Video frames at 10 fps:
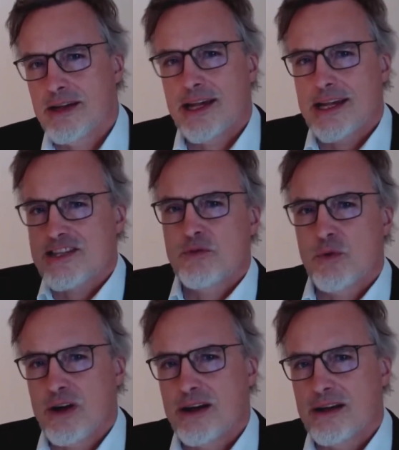as the
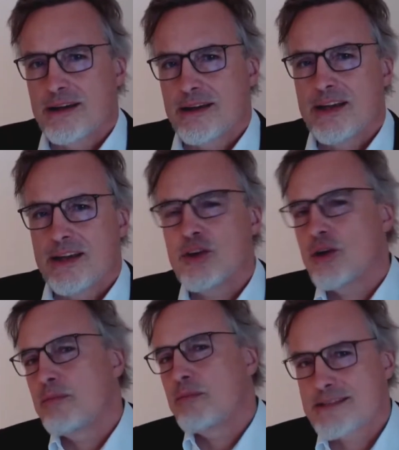Y, no
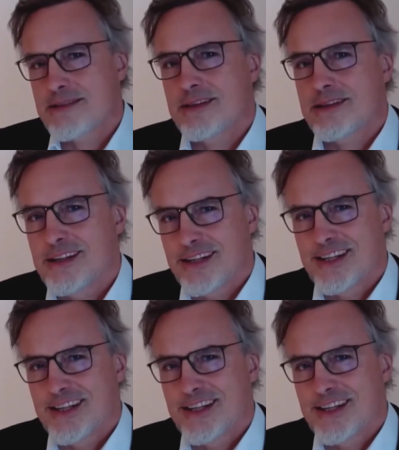matter